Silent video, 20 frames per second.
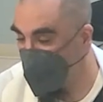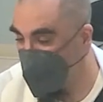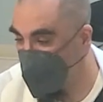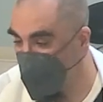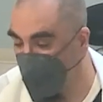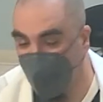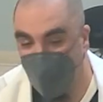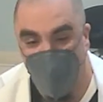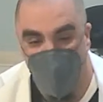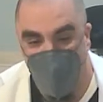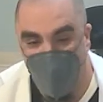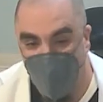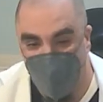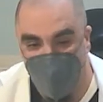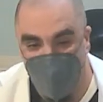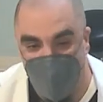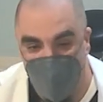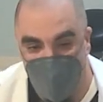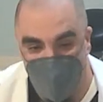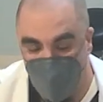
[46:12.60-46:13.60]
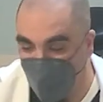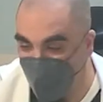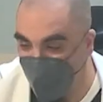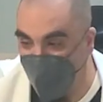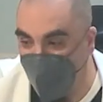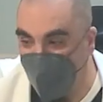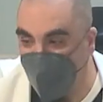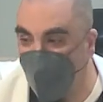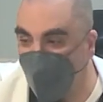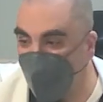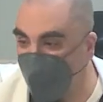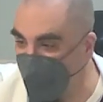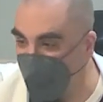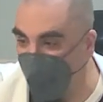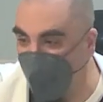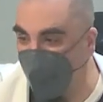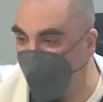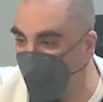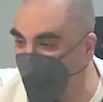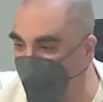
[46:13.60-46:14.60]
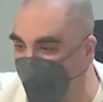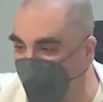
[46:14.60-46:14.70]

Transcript: right? Just be aware of that. Medicare is kind of